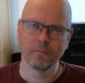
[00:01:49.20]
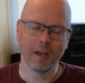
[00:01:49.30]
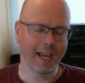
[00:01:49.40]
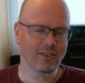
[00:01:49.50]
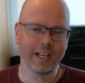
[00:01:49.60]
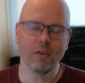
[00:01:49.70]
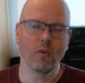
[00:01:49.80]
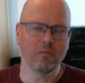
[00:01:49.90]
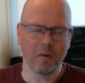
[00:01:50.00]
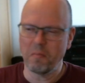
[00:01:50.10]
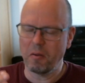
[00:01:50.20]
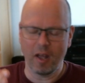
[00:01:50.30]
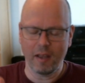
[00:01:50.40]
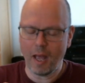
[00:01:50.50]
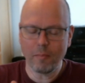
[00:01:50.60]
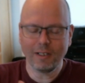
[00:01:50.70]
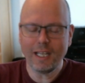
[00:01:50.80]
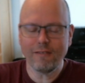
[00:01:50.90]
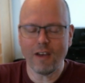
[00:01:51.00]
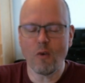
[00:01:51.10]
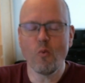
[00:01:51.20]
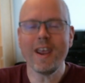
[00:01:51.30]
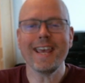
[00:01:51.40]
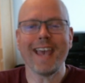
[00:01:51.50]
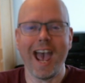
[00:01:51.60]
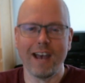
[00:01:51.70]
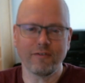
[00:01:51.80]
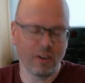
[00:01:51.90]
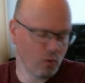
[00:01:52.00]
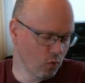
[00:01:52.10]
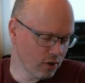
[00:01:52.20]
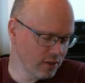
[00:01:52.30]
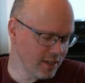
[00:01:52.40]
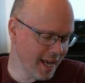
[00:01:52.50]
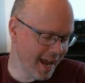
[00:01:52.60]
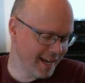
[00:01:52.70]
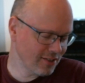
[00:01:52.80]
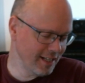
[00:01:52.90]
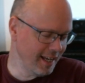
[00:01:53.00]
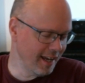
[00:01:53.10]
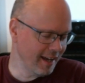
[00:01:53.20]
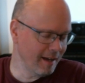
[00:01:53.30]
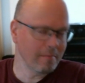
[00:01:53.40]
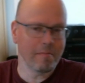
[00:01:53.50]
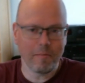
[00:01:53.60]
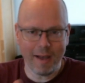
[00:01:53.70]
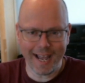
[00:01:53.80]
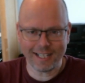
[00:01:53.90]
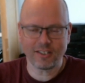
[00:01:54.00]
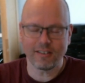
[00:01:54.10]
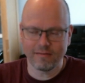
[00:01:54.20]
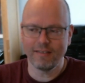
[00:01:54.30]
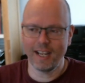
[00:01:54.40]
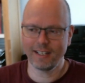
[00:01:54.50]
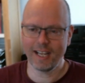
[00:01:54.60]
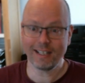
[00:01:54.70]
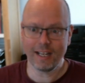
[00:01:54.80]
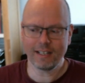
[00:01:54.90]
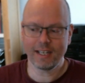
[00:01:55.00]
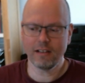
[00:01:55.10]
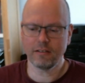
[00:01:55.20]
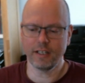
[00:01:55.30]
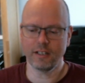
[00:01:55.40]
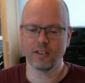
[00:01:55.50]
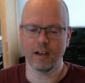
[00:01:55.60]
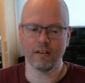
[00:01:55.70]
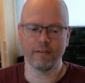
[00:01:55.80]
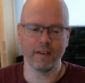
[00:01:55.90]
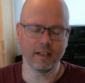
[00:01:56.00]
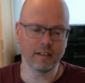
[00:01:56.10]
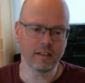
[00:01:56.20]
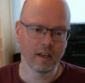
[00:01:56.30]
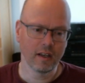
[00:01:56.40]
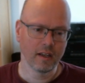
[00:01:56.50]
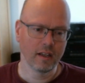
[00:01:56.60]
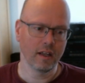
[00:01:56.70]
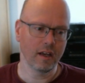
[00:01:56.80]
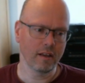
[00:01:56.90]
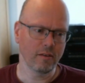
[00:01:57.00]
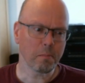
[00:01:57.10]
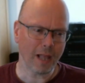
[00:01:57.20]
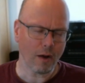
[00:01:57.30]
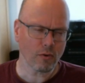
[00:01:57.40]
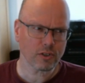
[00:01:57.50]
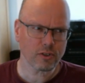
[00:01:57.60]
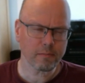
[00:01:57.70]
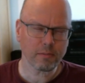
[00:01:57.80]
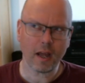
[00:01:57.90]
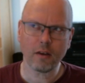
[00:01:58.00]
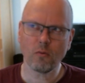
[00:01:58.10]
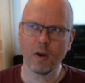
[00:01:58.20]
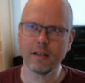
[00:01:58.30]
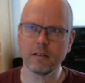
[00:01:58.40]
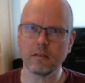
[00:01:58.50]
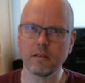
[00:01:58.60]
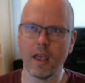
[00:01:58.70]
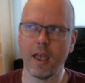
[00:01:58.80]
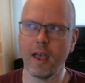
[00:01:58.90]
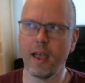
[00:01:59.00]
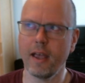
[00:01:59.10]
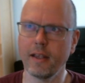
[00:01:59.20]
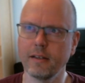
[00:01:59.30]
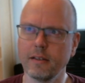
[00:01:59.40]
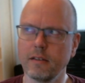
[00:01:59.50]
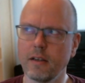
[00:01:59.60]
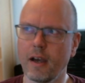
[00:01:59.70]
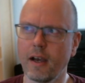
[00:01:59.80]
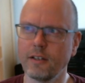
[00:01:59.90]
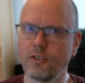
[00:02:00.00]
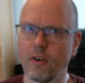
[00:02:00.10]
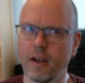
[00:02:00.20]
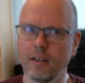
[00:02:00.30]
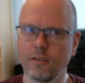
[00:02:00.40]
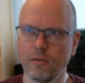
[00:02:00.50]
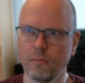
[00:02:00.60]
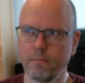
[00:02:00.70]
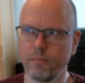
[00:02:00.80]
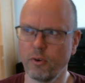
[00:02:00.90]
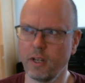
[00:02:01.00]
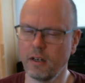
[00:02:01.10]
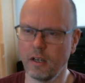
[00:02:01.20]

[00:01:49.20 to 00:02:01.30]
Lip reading: Actually, I believe a week after the warranty actually passed, it killed itself, and the power supply went, and I tried to put in a